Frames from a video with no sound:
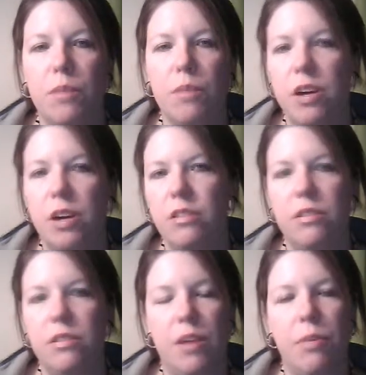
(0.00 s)
because
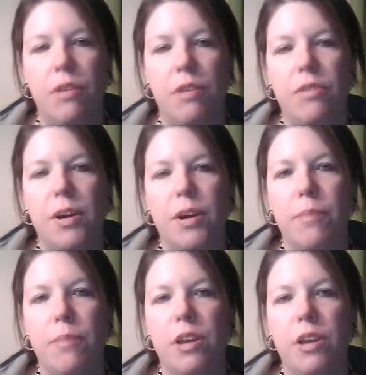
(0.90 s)
he's not part of the
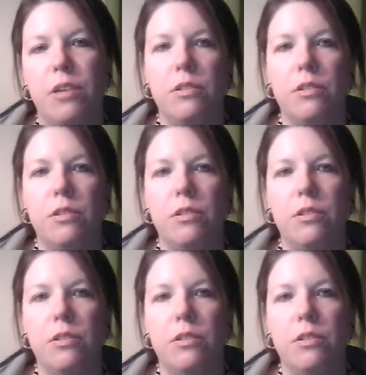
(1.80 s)
company.